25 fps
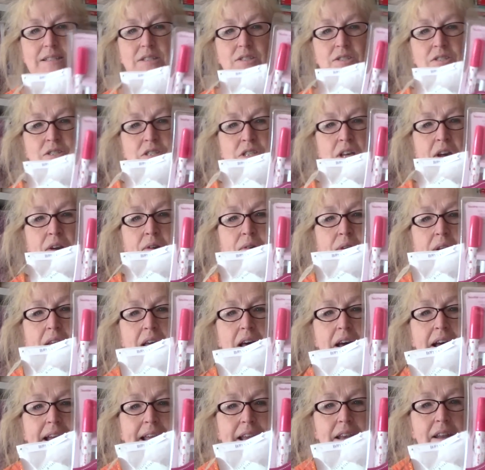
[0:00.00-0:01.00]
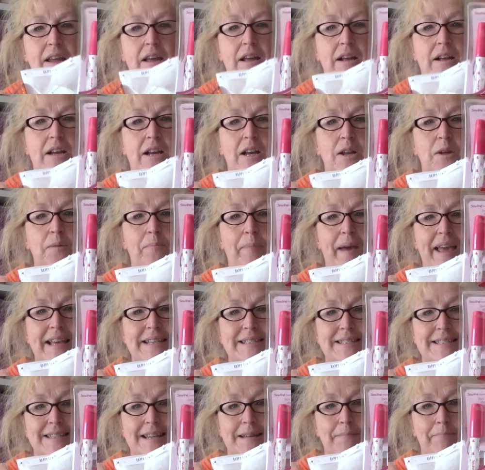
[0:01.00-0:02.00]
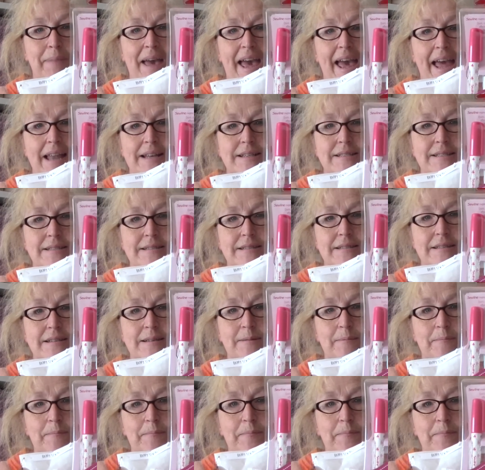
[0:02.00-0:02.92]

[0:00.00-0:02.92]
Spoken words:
Soline glue basting pens.